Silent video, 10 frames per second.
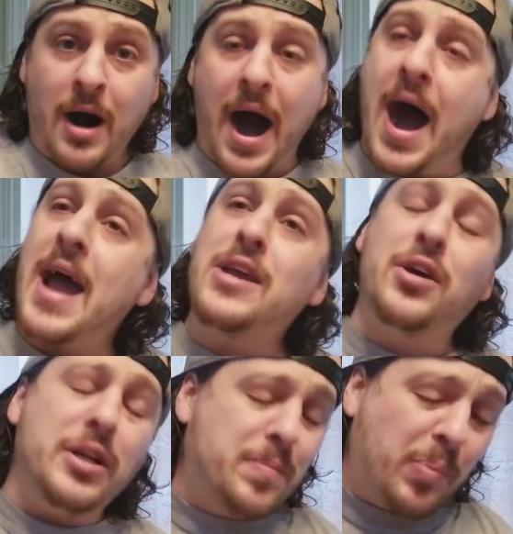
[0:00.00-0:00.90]
I
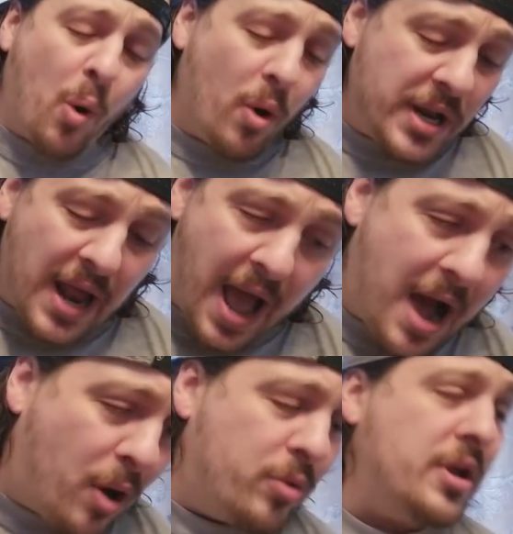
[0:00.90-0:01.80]
could point
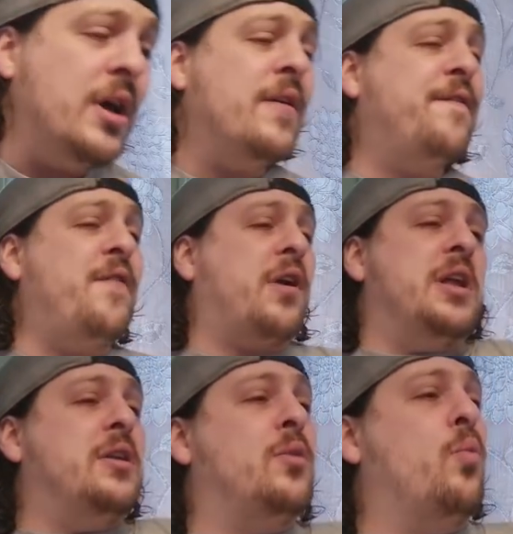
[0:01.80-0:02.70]
out
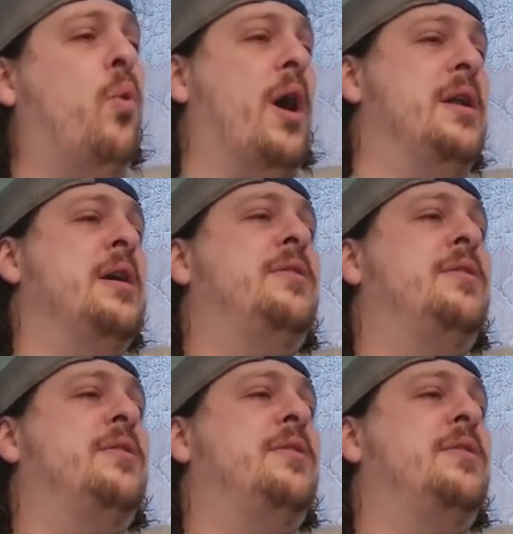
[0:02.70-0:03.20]
fucking what?